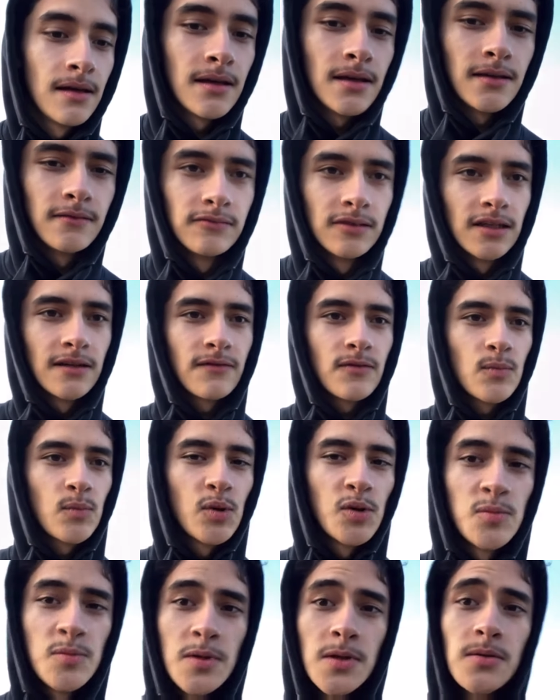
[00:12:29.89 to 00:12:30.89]
Even if you
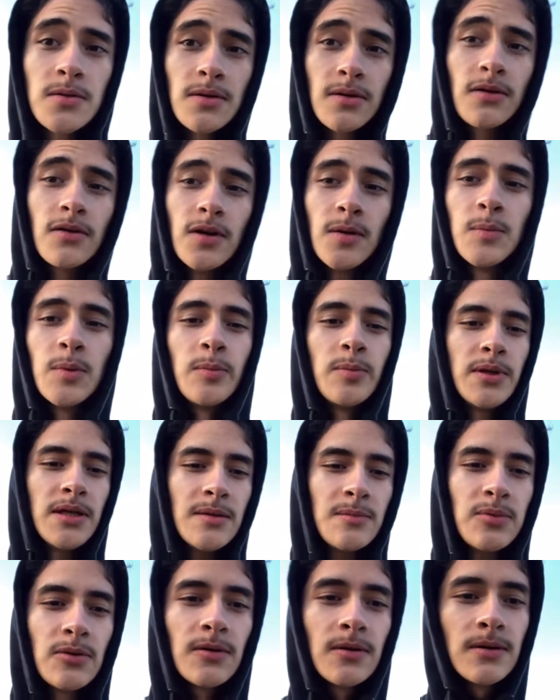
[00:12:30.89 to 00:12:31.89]
put me with a group of
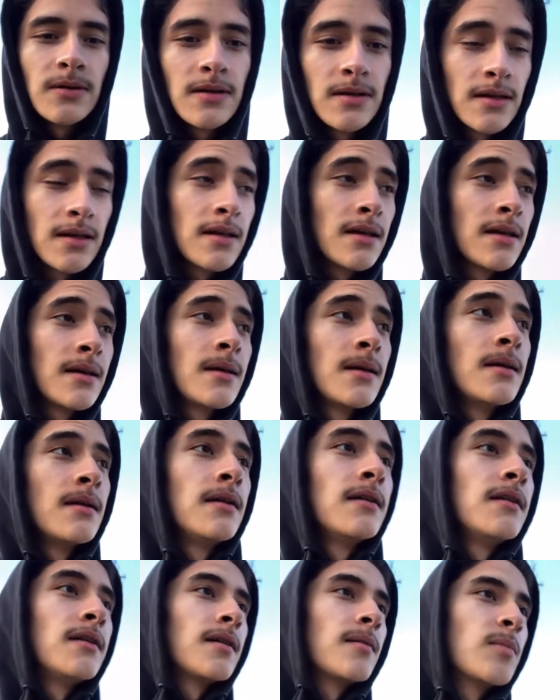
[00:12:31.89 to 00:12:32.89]
people,
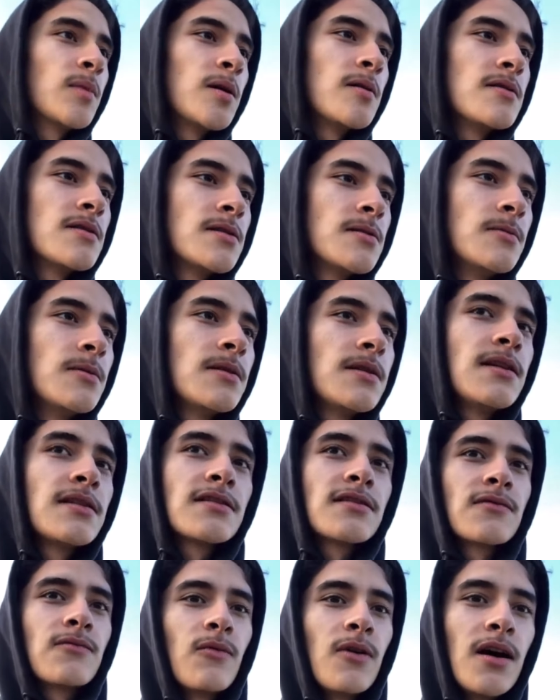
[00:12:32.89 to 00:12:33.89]
I'm always the one that's
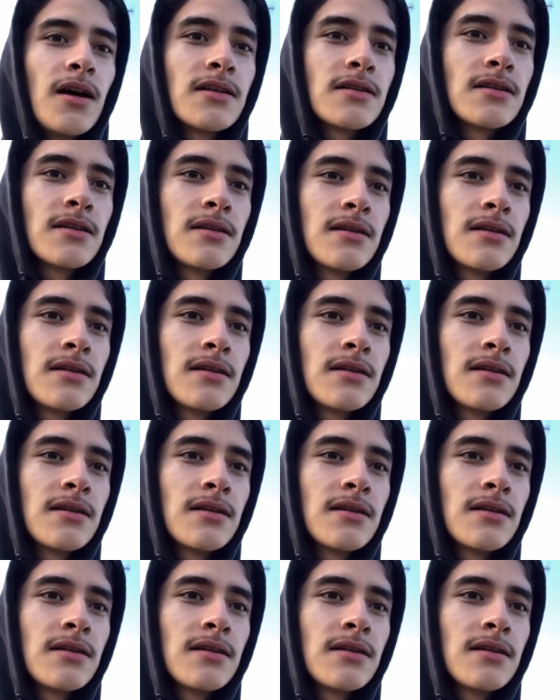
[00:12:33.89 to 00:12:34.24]
just watching.